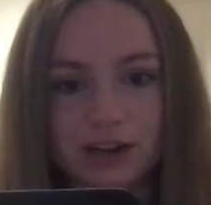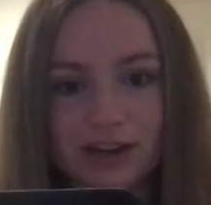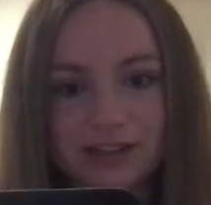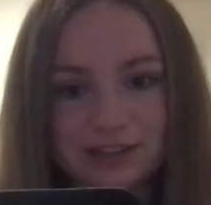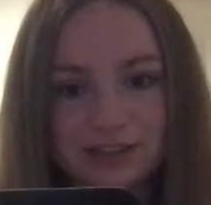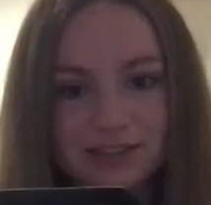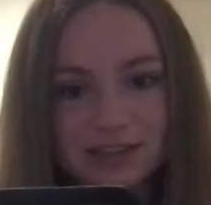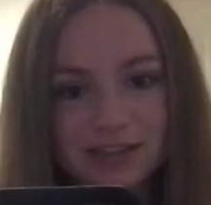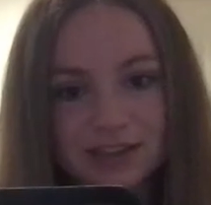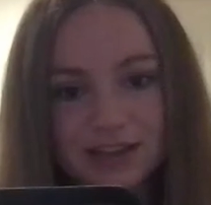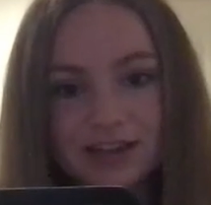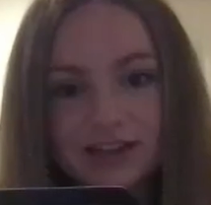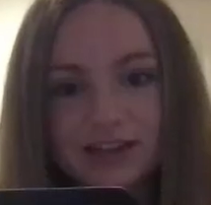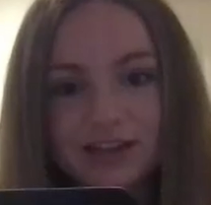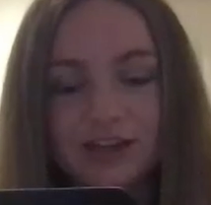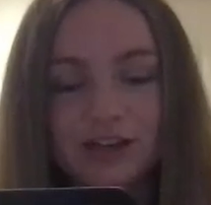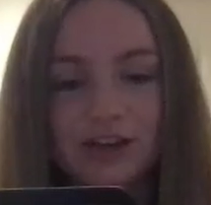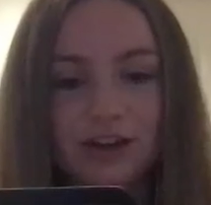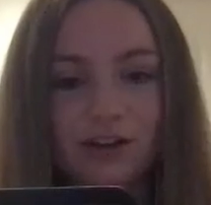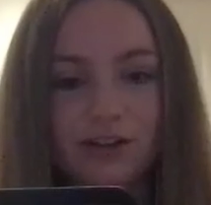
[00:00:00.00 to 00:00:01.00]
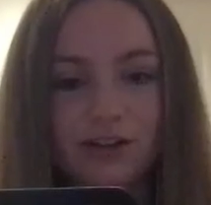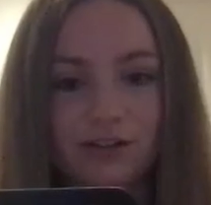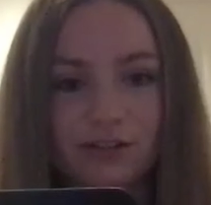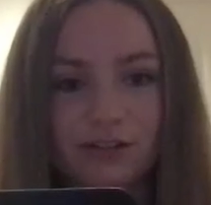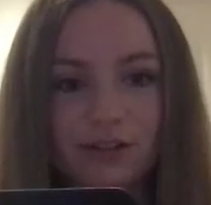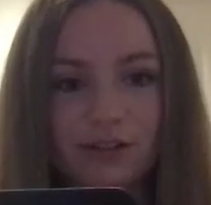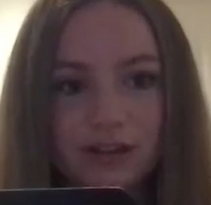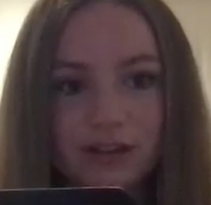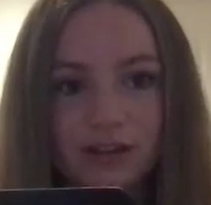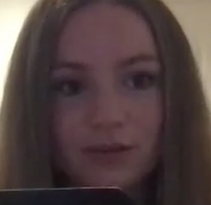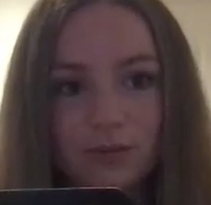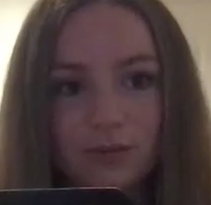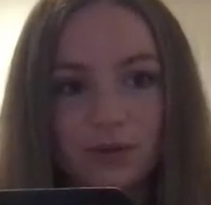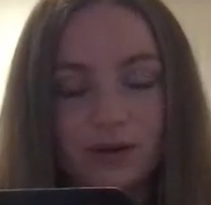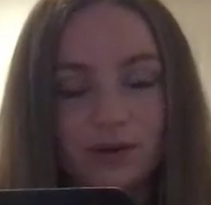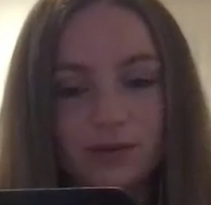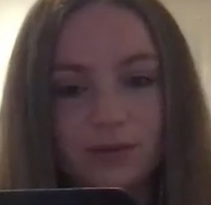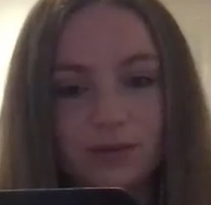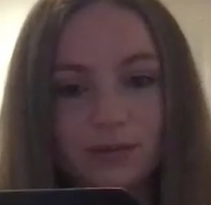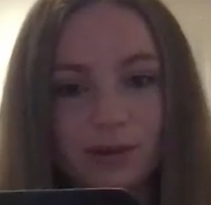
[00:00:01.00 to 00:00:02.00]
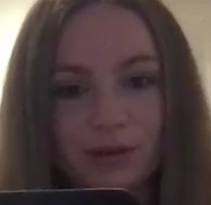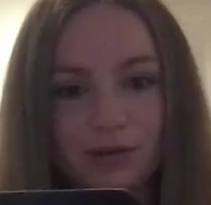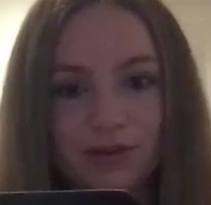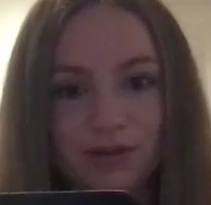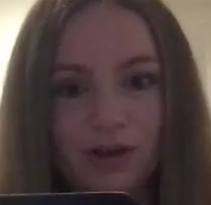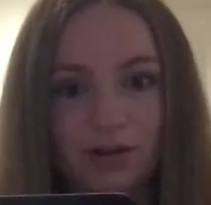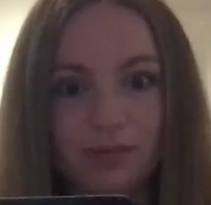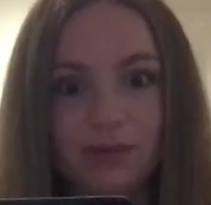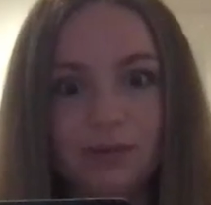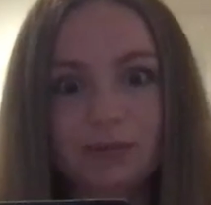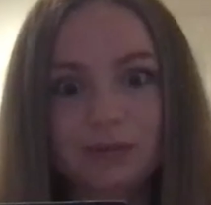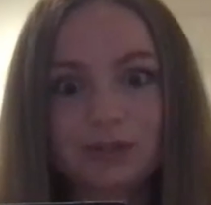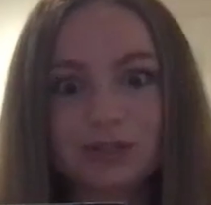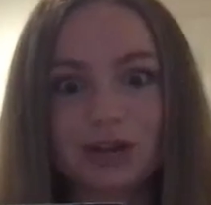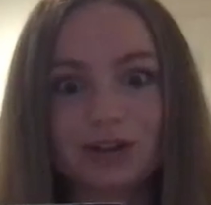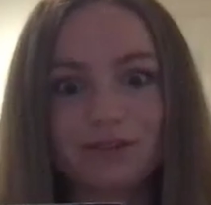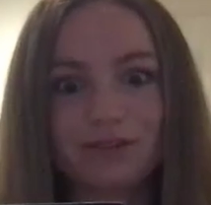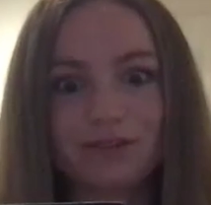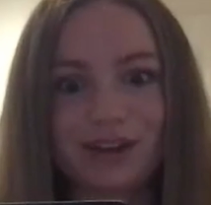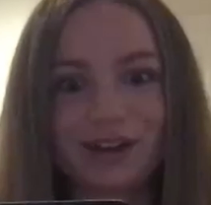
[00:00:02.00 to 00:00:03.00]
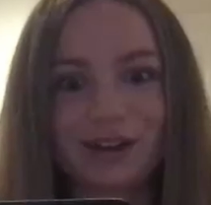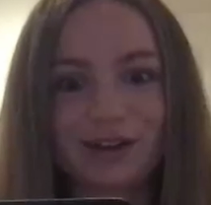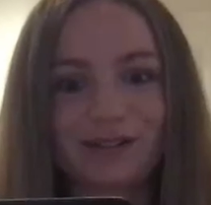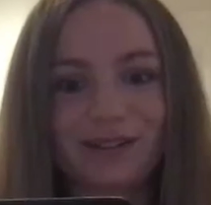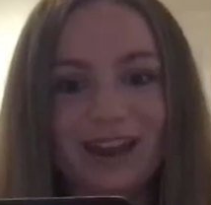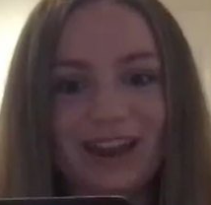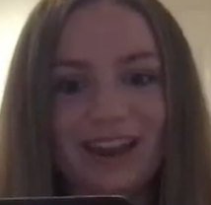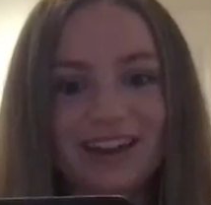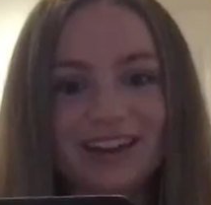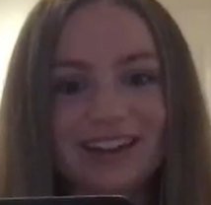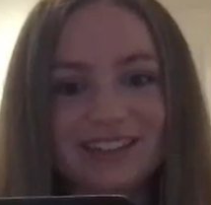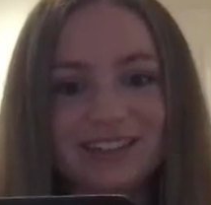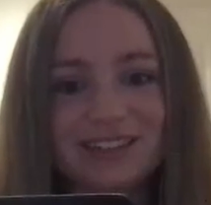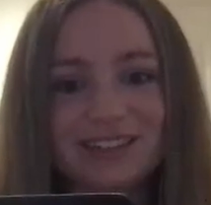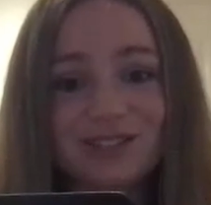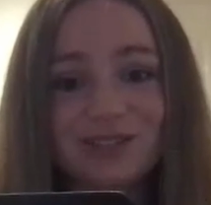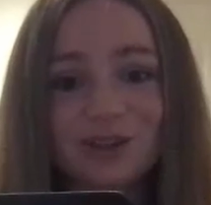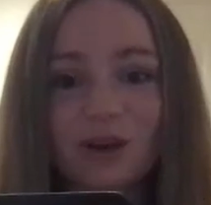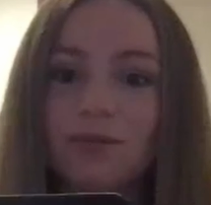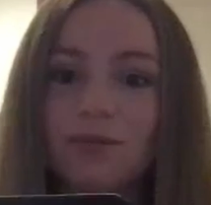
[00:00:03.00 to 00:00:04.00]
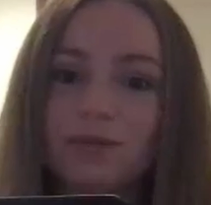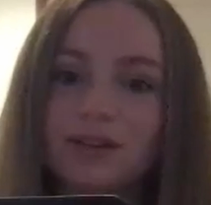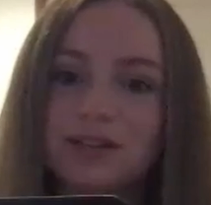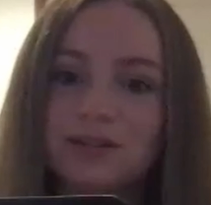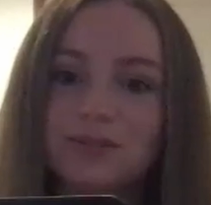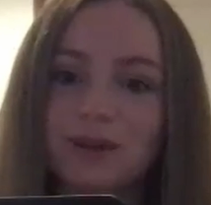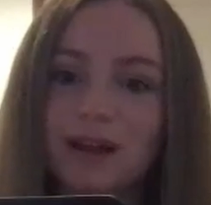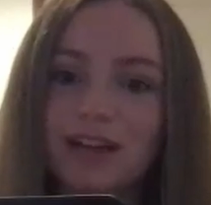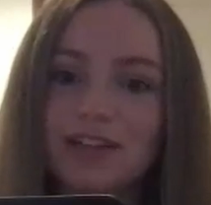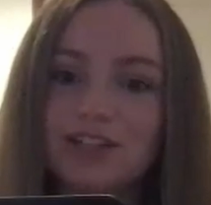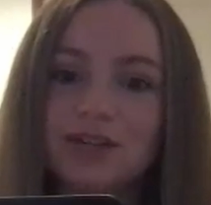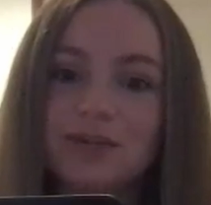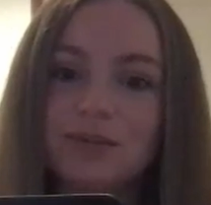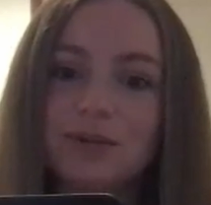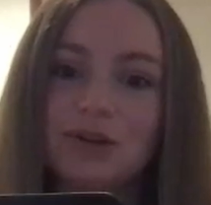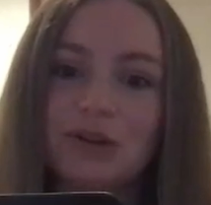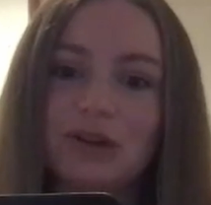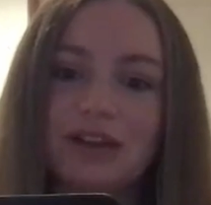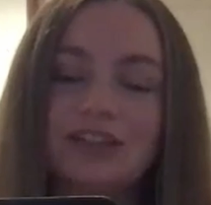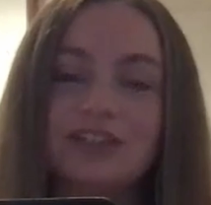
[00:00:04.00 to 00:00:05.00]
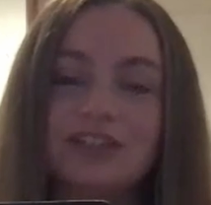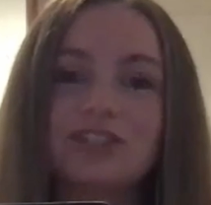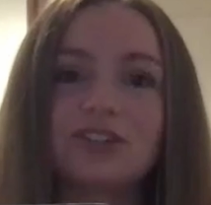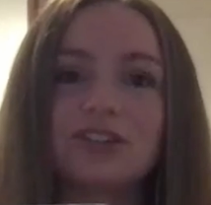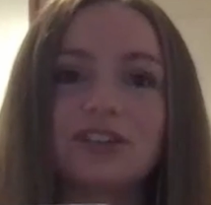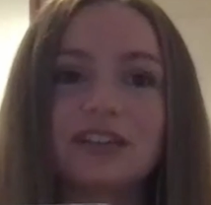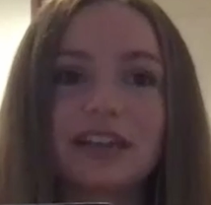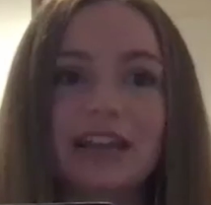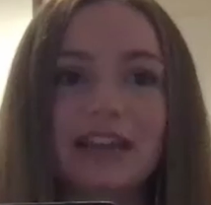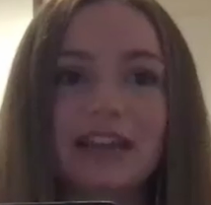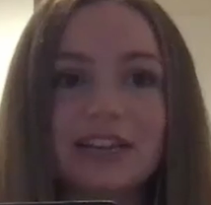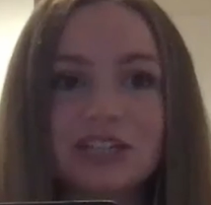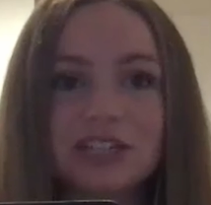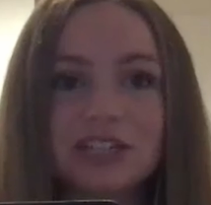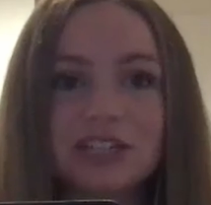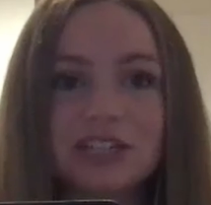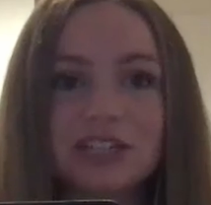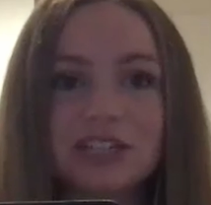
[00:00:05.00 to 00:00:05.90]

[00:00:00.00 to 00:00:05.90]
As you know, we're both young people trying to find our way, and it's so much pressure when you get to certain ages.